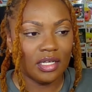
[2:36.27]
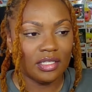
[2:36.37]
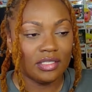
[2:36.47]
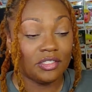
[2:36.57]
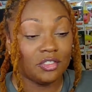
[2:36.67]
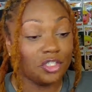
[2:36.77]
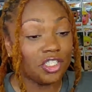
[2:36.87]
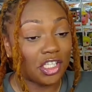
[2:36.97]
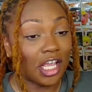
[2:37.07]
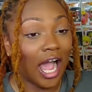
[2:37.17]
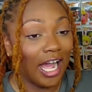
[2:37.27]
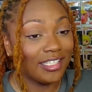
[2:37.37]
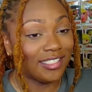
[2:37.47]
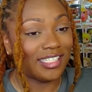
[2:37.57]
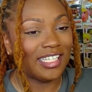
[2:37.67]
Did you just say
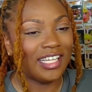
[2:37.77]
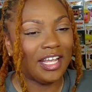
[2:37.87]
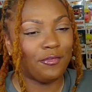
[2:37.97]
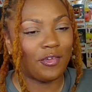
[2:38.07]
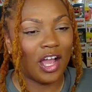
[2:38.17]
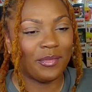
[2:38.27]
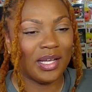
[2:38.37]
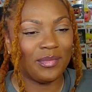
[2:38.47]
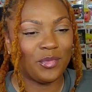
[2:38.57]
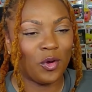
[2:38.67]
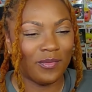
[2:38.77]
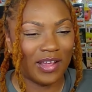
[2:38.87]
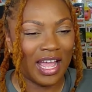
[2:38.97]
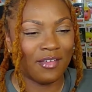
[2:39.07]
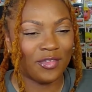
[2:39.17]
Isley? He found me up north.
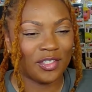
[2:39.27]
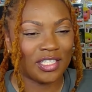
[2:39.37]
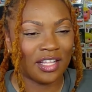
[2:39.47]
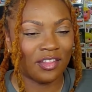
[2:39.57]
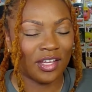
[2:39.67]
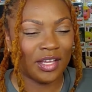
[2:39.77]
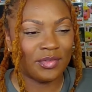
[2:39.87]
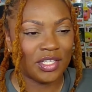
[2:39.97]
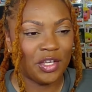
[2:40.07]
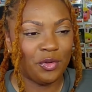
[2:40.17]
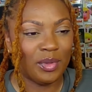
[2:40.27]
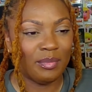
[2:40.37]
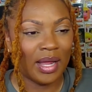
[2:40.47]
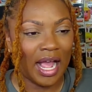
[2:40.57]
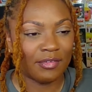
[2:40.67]
At first, I thought he was human,
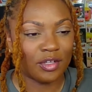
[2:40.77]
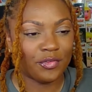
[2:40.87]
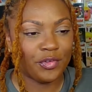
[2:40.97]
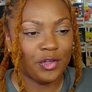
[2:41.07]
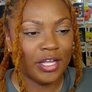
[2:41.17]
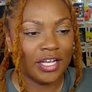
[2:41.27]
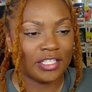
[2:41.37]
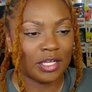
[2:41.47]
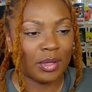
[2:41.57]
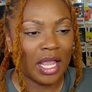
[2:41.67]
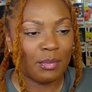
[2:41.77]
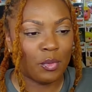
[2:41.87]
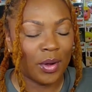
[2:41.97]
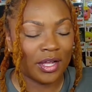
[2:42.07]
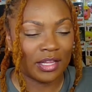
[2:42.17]
but after a few years, I became
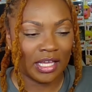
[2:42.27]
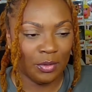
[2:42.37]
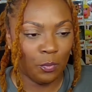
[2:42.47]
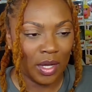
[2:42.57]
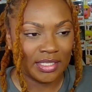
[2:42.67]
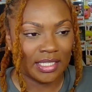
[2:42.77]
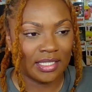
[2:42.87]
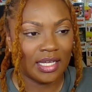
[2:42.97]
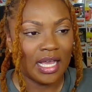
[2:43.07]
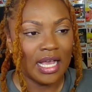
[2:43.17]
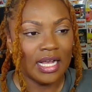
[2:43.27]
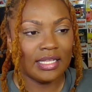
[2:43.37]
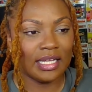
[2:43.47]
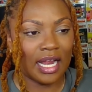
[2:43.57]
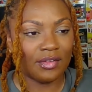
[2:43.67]
aware that he wasn't.
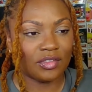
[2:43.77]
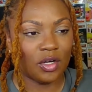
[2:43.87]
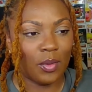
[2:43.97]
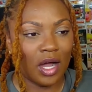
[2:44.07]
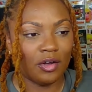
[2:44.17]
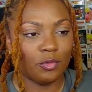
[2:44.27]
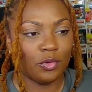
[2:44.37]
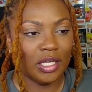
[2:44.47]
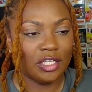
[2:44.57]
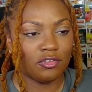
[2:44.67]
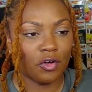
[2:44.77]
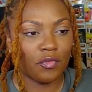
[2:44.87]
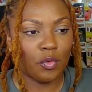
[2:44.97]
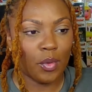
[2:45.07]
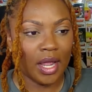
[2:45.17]
Then after a while, he drove
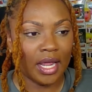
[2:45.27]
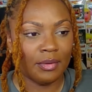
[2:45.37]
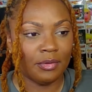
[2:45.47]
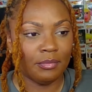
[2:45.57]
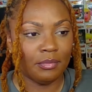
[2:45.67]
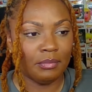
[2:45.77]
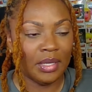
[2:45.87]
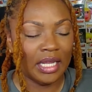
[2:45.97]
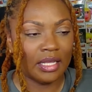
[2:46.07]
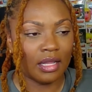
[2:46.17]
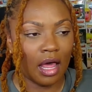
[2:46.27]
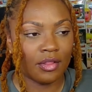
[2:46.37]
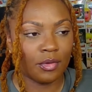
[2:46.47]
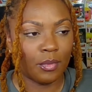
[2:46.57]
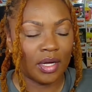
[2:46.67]
away me and the
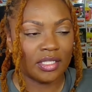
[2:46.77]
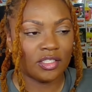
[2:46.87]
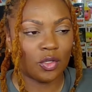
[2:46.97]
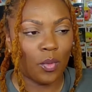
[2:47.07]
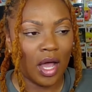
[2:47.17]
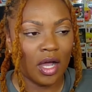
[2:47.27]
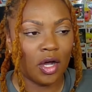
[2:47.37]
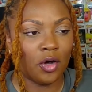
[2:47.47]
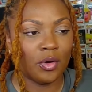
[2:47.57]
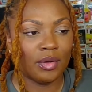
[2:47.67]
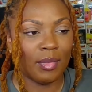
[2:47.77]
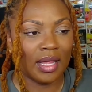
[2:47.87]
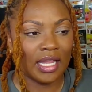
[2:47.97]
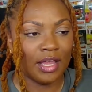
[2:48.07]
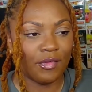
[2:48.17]
other one. So while I owe him my
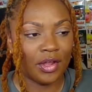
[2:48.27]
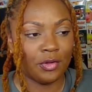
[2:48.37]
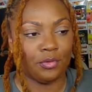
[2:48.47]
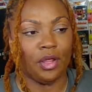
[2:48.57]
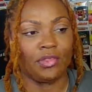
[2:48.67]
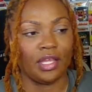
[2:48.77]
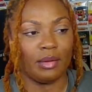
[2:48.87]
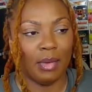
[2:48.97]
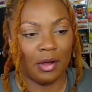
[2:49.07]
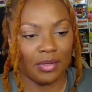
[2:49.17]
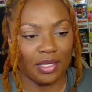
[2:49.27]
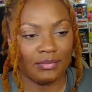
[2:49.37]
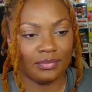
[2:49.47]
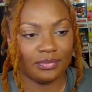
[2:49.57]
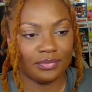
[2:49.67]
life, I know nothing about him.